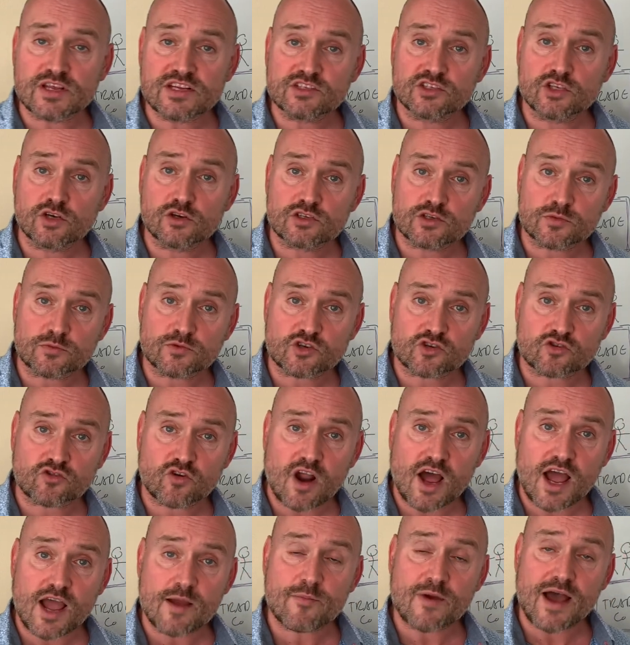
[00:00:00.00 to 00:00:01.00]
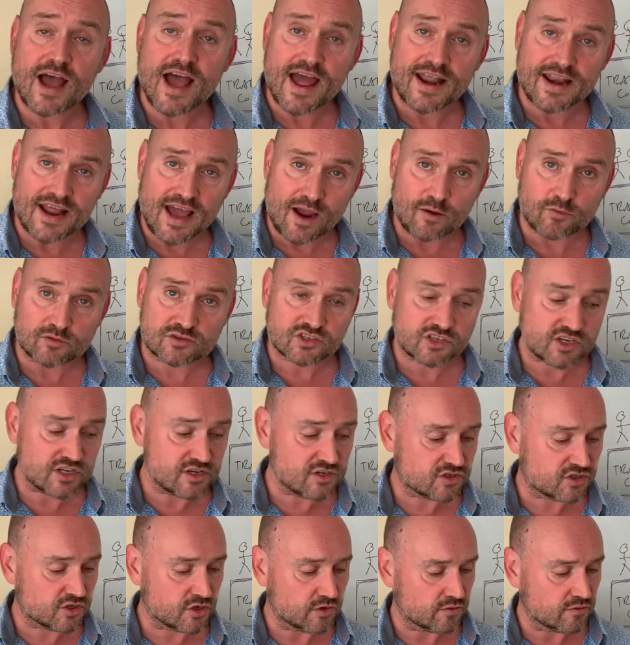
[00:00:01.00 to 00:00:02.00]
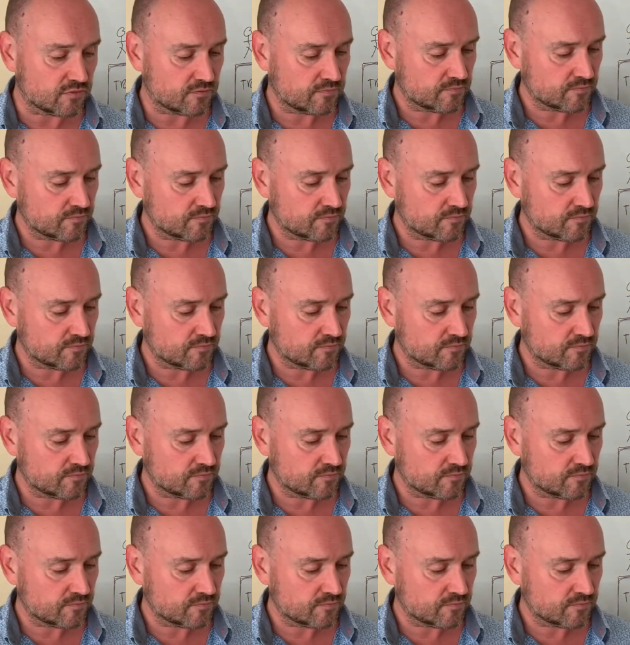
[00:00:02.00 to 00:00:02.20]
do subscribe, and I will see you soon.